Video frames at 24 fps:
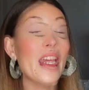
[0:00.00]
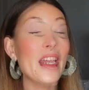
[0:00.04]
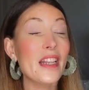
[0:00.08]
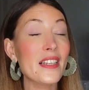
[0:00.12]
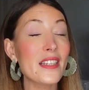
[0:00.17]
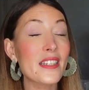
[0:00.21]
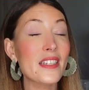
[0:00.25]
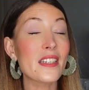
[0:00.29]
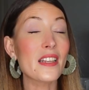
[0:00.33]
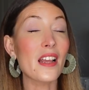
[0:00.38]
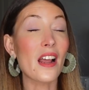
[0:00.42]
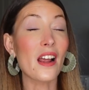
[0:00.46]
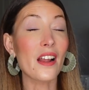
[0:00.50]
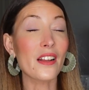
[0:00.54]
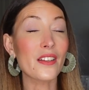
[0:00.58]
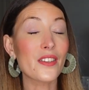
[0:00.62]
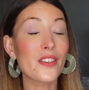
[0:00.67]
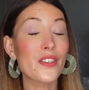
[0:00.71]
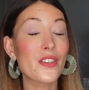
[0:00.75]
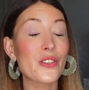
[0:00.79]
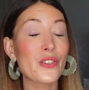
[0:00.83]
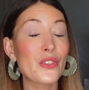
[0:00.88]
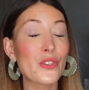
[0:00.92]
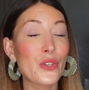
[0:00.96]
It
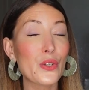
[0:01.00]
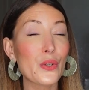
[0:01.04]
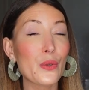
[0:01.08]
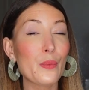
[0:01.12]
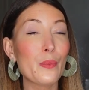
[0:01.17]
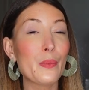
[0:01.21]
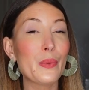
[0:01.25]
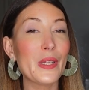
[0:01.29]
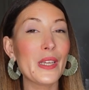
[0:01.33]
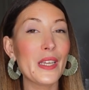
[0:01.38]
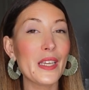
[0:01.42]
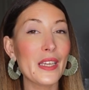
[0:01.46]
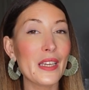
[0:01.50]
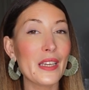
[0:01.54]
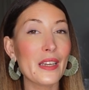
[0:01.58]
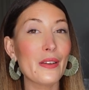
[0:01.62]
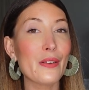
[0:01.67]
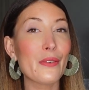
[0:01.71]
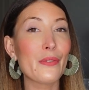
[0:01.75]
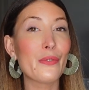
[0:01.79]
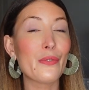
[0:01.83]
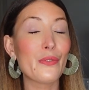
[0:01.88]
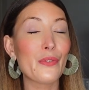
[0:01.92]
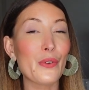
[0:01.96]
starts to
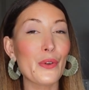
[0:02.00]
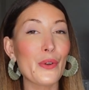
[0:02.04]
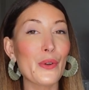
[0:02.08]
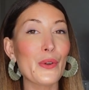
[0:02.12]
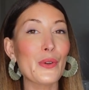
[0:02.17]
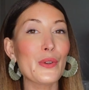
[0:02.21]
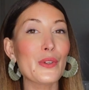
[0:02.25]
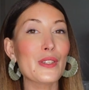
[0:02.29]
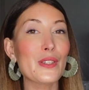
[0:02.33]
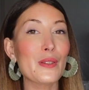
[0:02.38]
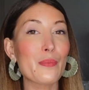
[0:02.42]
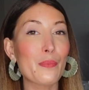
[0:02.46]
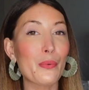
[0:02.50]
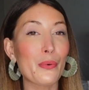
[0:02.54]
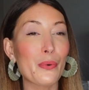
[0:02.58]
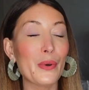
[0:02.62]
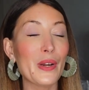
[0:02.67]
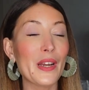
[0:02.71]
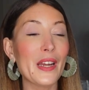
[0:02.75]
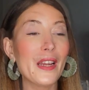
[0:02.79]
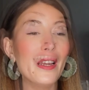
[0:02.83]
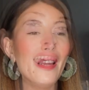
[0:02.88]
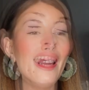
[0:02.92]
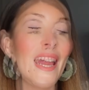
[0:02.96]
be the
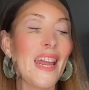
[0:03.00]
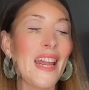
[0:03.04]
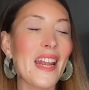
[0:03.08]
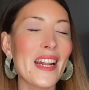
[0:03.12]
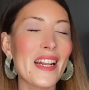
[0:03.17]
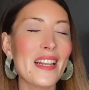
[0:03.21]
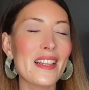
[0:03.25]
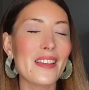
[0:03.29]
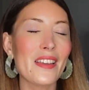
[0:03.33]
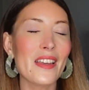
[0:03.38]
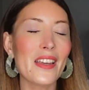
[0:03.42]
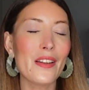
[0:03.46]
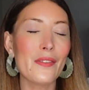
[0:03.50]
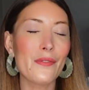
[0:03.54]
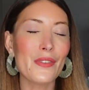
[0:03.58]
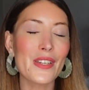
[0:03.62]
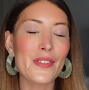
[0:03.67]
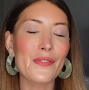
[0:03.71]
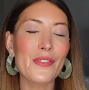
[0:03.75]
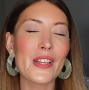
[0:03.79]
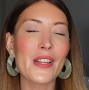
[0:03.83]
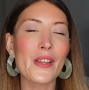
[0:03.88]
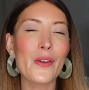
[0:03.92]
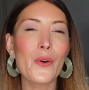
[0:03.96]
spring. And in
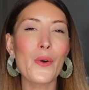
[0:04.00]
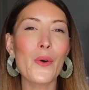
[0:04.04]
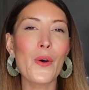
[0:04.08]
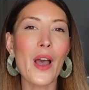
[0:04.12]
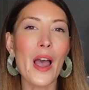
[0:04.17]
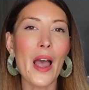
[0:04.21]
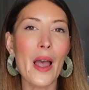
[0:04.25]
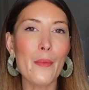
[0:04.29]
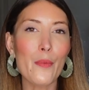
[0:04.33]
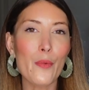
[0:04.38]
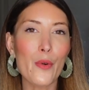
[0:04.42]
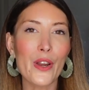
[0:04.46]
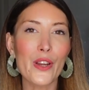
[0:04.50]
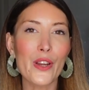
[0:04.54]
this video, I'm